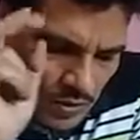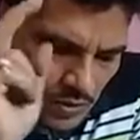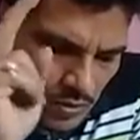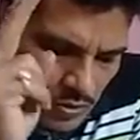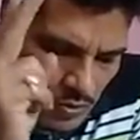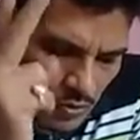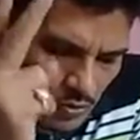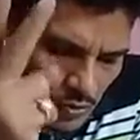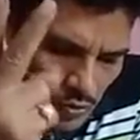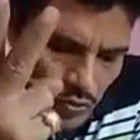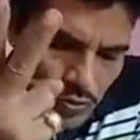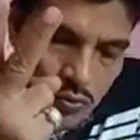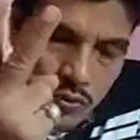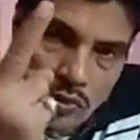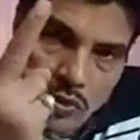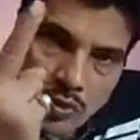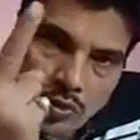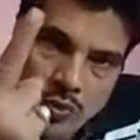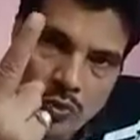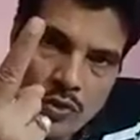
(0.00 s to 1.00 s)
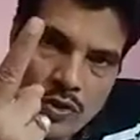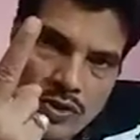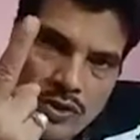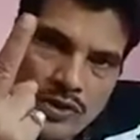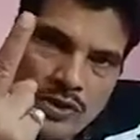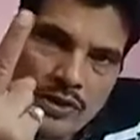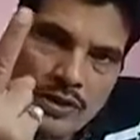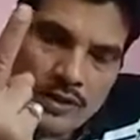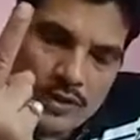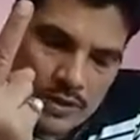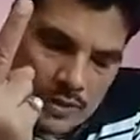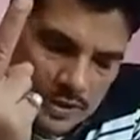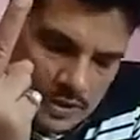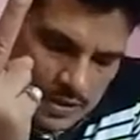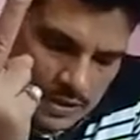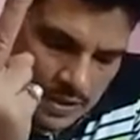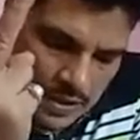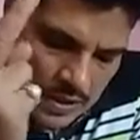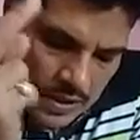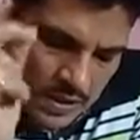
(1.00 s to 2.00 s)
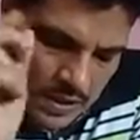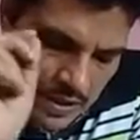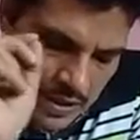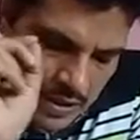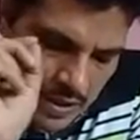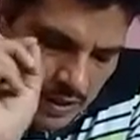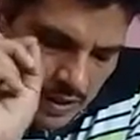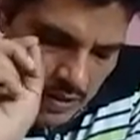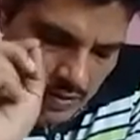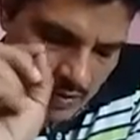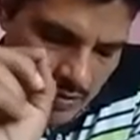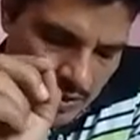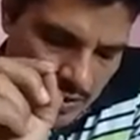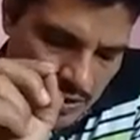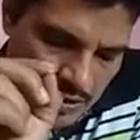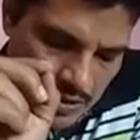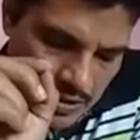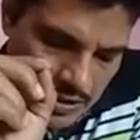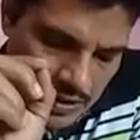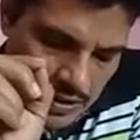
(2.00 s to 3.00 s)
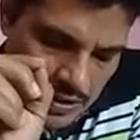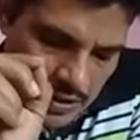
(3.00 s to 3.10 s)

Two roads diverged